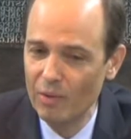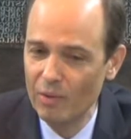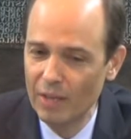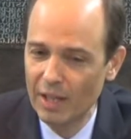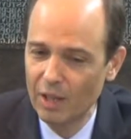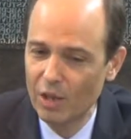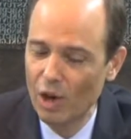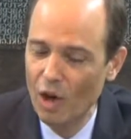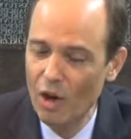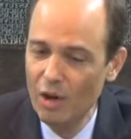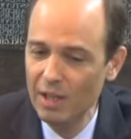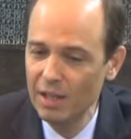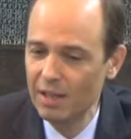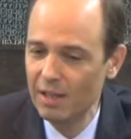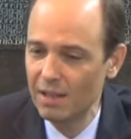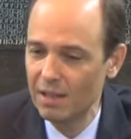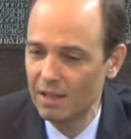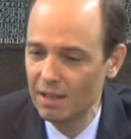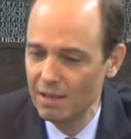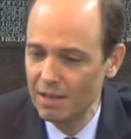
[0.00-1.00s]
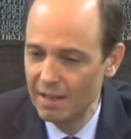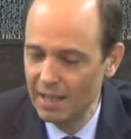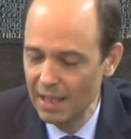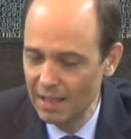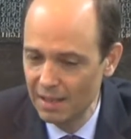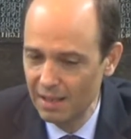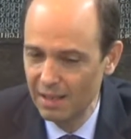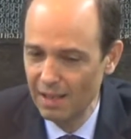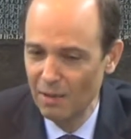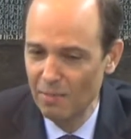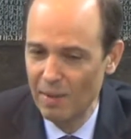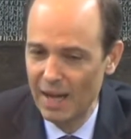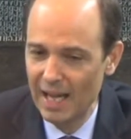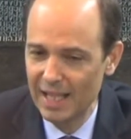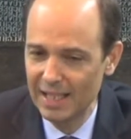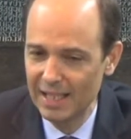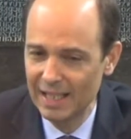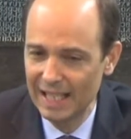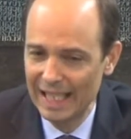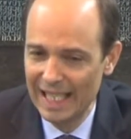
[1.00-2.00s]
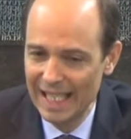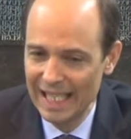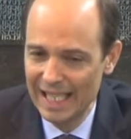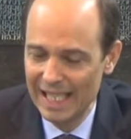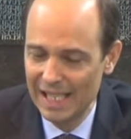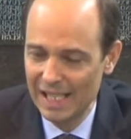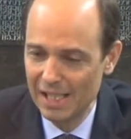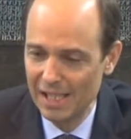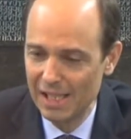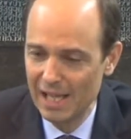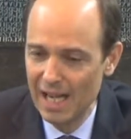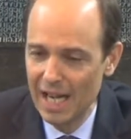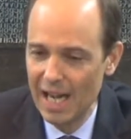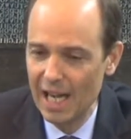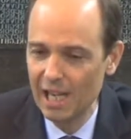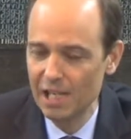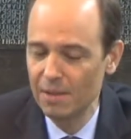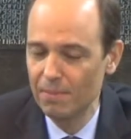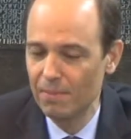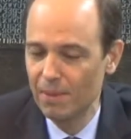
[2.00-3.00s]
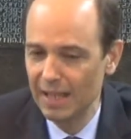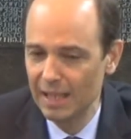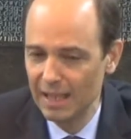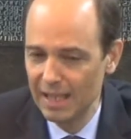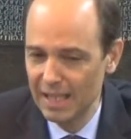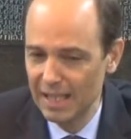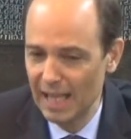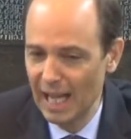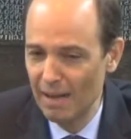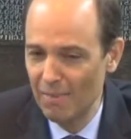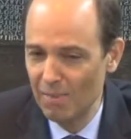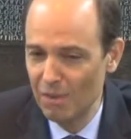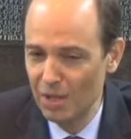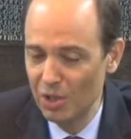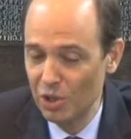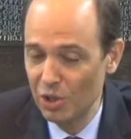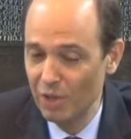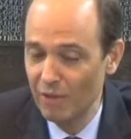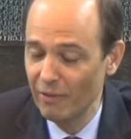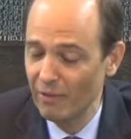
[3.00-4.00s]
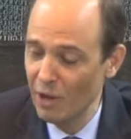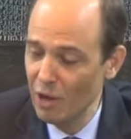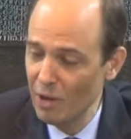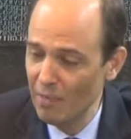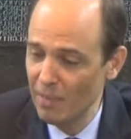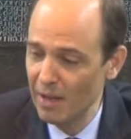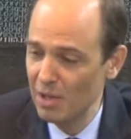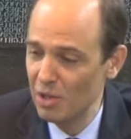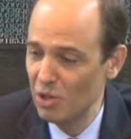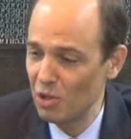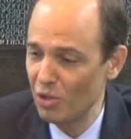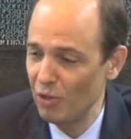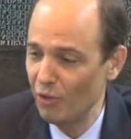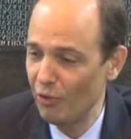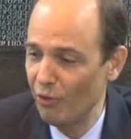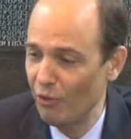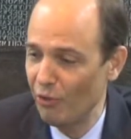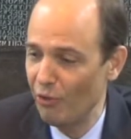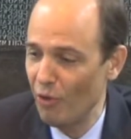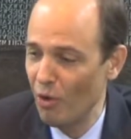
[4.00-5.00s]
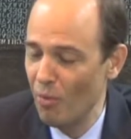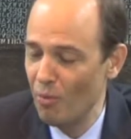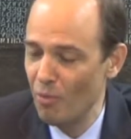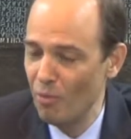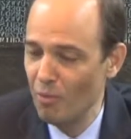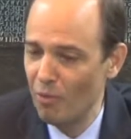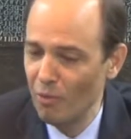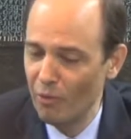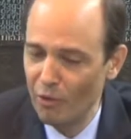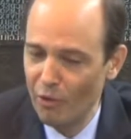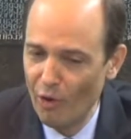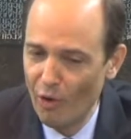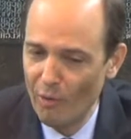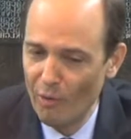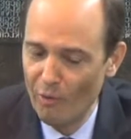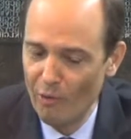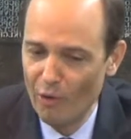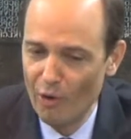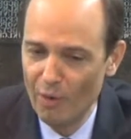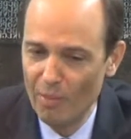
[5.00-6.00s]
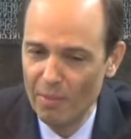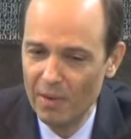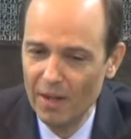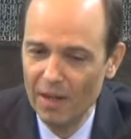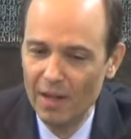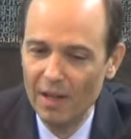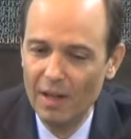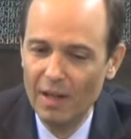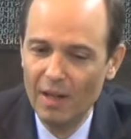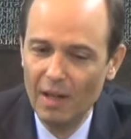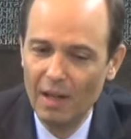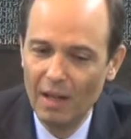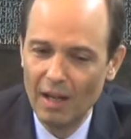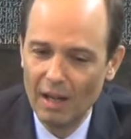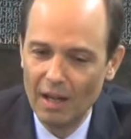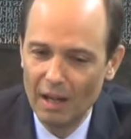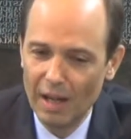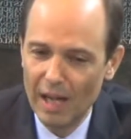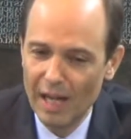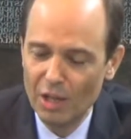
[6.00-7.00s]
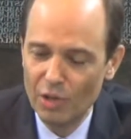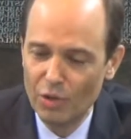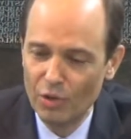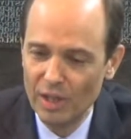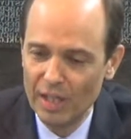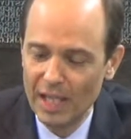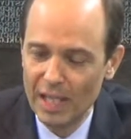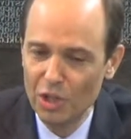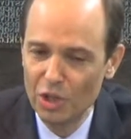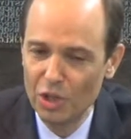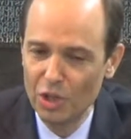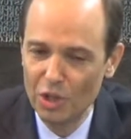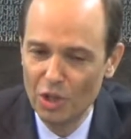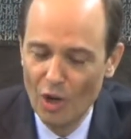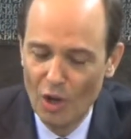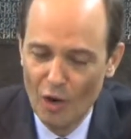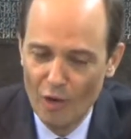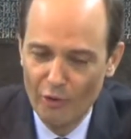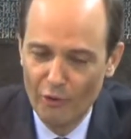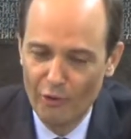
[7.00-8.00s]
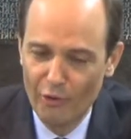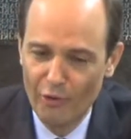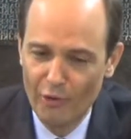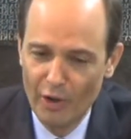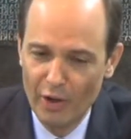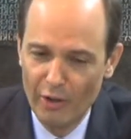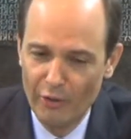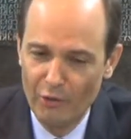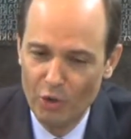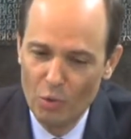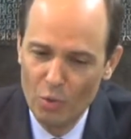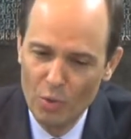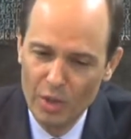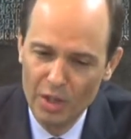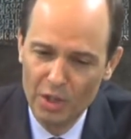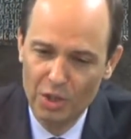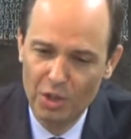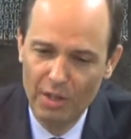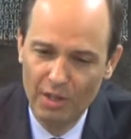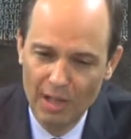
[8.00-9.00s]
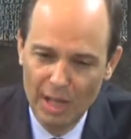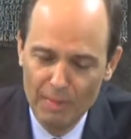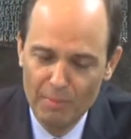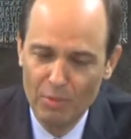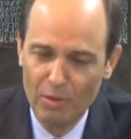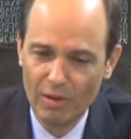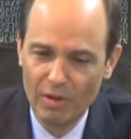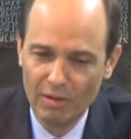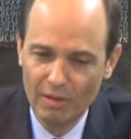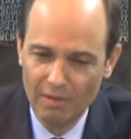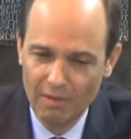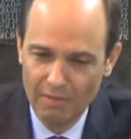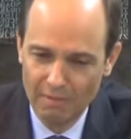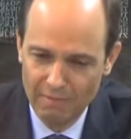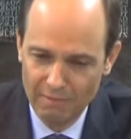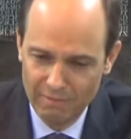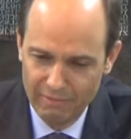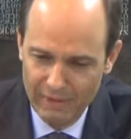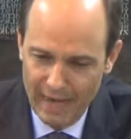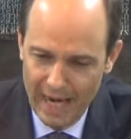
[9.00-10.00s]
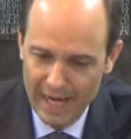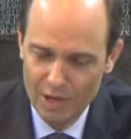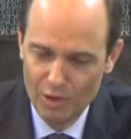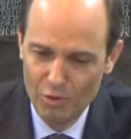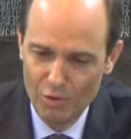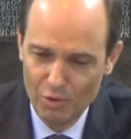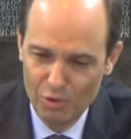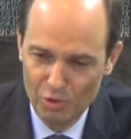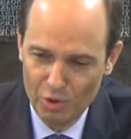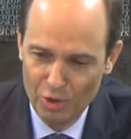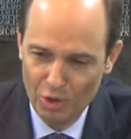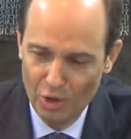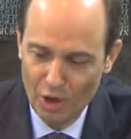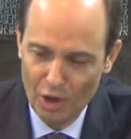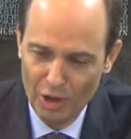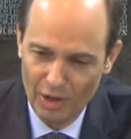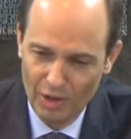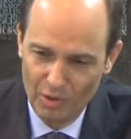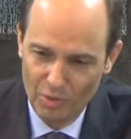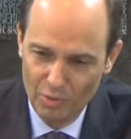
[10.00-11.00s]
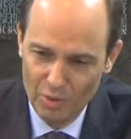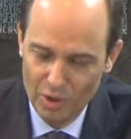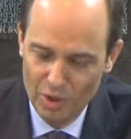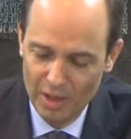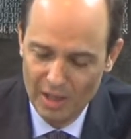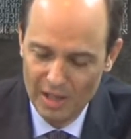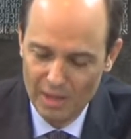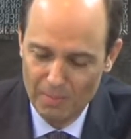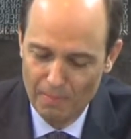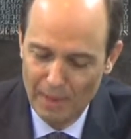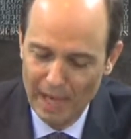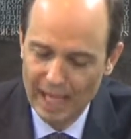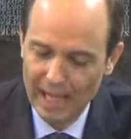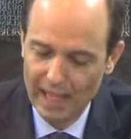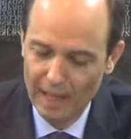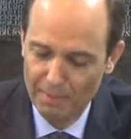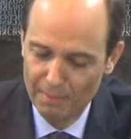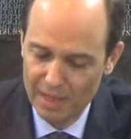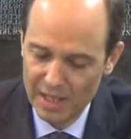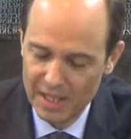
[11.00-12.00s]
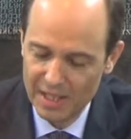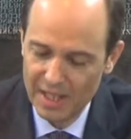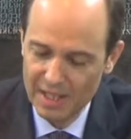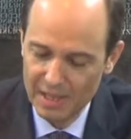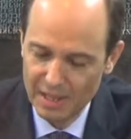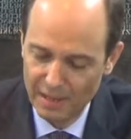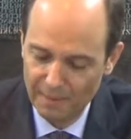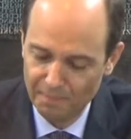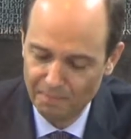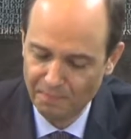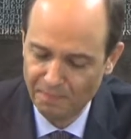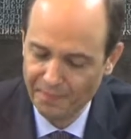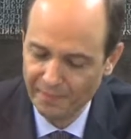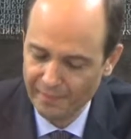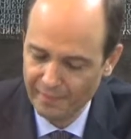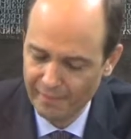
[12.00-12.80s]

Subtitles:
the current system as it is has been established very much from a tradition of, if you wish, liberal values thought, which has built up the system.